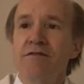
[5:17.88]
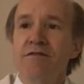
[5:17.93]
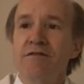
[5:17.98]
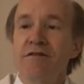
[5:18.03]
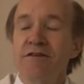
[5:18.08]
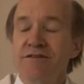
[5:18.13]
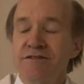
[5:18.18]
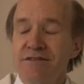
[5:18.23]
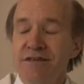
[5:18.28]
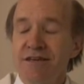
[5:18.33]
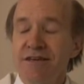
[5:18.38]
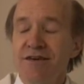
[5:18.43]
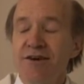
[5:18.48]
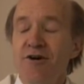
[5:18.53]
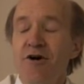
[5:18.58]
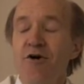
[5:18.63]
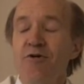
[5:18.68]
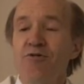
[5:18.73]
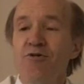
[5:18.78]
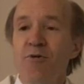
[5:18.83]
the
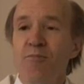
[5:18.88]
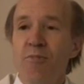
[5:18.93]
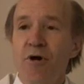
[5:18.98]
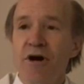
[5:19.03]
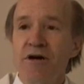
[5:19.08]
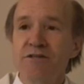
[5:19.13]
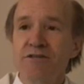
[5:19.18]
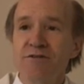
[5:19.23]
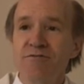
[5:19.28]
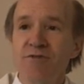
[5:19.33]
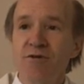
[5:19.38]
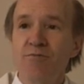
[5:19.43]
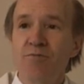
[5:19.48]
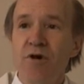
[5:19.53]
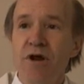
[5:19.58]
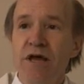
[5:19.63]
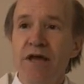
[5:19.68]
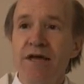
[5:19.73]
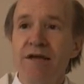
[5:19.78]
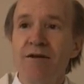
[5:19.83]
CEO, the boss of the
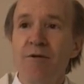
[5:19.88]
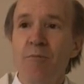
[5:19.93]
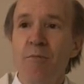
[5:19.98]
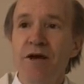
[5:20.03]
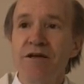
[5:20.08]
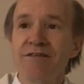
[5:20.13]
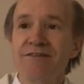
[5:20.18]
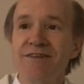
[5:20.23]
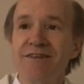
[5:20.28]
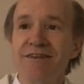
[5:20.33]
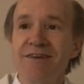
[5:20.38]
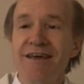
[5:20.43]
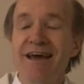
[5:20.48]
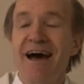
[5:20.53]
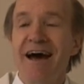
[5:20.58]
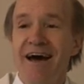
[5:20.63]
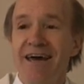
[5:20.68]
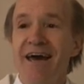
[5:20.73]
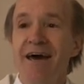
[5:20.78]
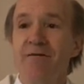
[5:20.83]
brain, may think,
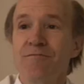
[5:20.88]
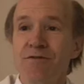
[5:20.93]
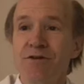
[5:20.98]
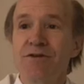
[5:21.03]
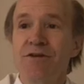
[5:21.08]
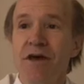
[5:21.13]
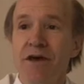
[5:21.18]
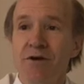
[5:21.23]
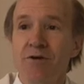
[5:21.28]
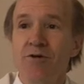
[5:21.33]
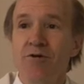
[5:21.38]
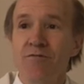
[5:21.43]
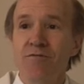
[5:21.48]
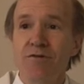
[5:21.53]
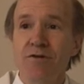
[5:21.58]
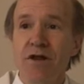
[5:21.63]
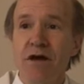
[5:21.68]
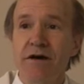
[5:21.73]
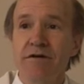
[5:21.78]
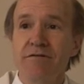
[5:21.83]
I have to take
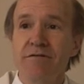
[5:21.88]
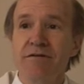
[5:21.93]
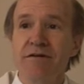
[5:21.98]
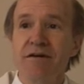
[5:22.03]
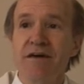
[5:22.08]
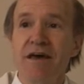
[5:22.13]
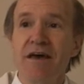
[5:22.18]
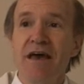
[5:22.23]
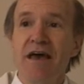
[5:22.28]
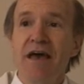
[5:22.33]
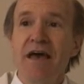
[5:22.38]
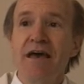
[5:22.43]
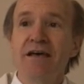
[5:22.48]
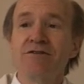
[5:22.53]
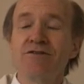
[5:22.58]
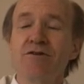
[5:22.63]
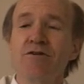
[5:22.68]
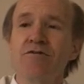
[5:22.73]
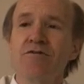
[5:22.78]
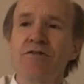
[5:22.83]
over now.
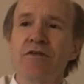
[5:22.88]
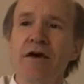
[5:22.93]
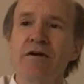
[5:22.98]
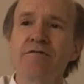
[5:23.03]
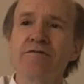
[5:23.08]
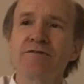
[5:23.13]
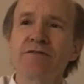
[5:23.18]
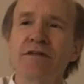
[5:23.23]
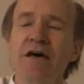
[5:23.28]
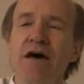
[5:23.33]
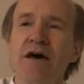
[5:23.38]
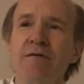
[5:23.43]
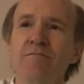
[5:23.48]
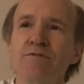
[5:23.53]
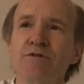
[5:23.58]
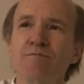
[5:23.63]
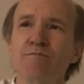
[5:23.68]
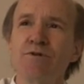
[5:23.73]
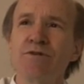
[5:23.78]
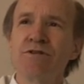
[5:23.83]
And so those
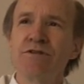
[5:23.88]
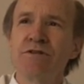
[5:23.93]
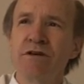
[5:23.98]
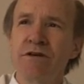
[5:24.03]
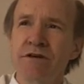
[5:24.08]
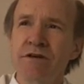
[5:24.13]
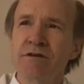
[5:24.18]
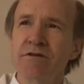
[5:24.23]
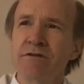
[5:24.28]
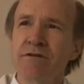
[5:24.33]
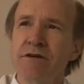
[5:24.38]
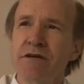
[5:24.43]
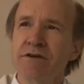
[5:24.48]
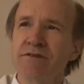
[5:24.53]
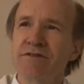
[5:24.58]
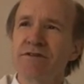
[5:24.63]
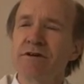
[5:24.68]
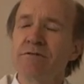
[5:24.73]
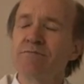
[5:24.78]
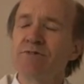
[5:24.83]
times, particularly
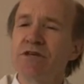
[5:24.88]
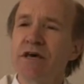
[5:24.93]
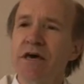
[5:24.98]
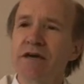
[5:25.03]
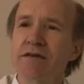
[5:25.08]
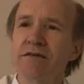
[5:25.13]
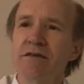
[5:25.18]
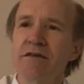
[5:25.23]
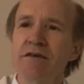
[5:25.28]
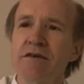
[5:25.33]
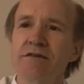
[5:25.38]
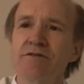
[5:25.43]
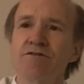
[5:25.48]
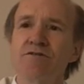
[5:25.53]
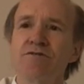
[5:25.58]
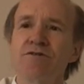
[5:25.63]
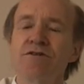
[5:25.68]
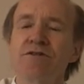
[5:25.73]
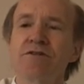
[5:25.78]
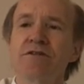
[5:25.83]
some technique
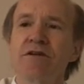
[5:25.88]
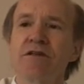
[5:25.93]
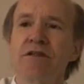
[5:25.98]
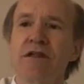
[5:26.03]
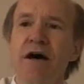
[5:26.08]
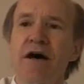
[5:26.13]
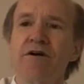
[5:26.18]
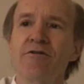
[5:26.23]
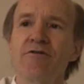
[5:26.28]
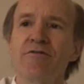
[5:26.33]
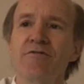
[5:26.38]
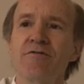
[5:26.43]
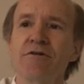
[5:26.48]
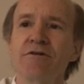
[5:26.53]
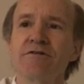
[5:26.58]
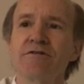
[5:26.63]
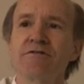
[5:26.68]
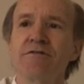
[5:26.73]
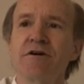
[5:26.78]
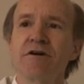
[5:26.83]
to just allow the
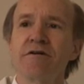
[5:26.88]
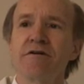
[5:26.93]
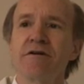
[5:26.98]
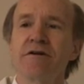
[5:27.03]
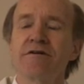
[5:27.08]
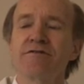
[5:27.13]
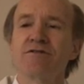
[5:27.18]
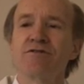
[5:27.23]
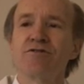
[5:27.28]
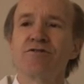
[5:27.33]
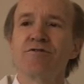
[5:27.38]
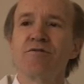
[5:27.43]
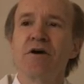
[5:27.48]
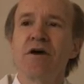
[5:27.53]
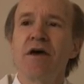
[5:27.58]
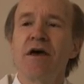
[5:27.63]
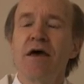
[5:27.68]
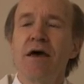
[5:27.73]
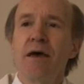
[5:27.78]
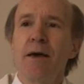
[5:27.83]
frontal areas to
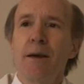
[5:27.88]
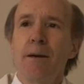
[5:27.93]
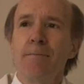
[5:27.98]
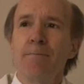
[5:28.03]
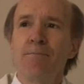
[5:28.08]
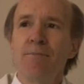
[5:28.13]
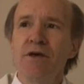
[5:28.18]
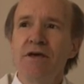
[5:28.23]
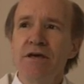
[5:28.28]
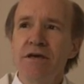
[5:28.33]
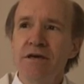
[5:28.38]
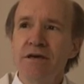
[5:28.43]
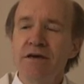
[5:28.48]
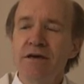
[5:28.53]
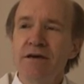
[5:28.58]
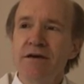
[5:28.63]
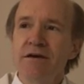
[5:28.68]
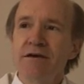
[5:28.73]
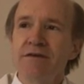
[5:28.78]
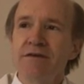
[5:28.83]
be